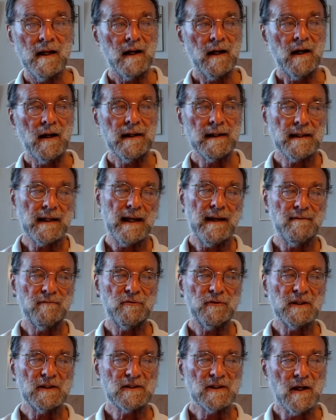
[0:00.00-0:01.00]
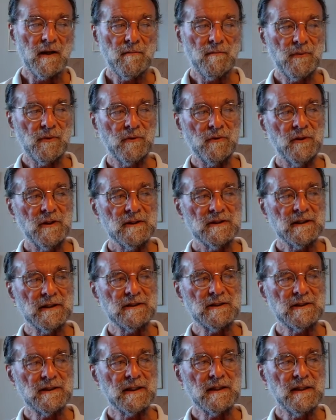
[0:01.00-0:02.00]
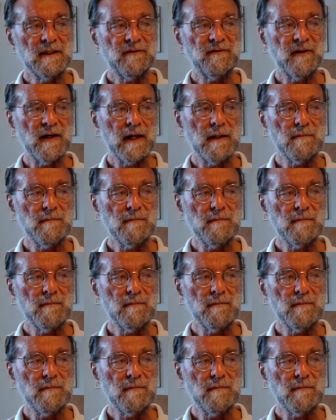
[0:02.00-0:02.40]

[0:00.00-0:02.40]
I can, for example, signify